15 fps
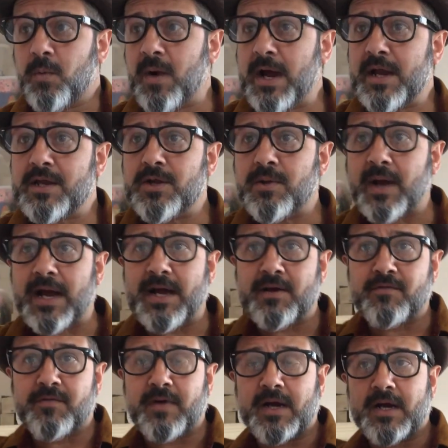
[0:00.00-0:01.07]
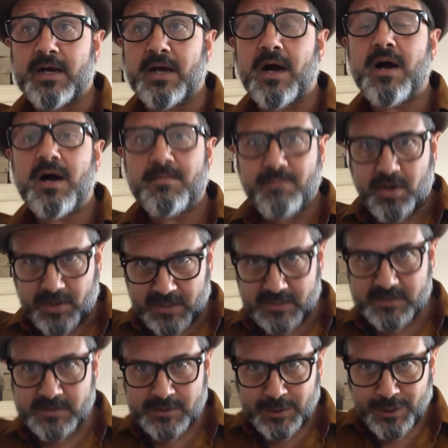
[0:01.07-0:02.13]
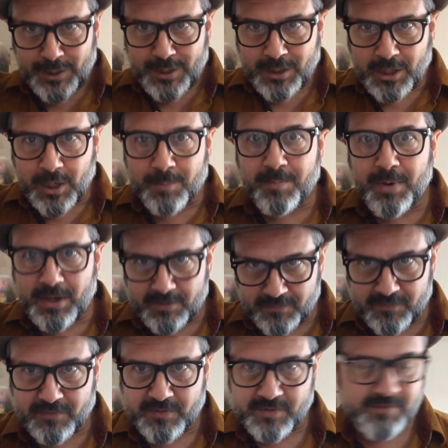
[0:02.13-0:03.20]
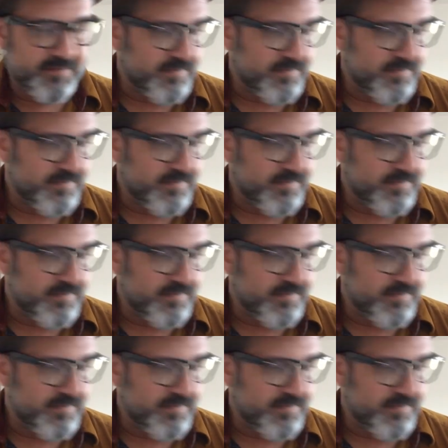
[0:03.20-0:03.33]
where you have harmonics above the